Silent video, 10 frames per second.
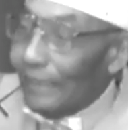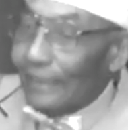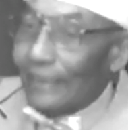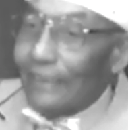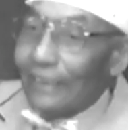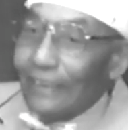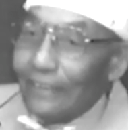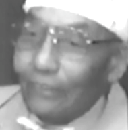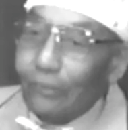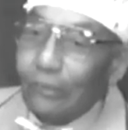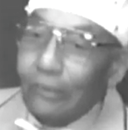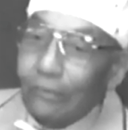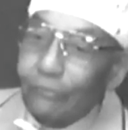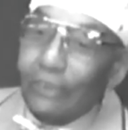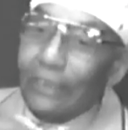it legal
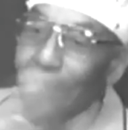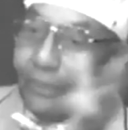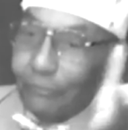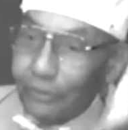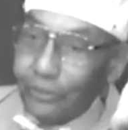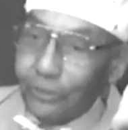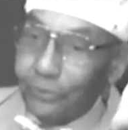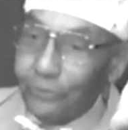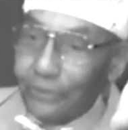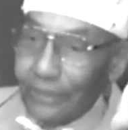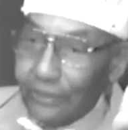for him to use it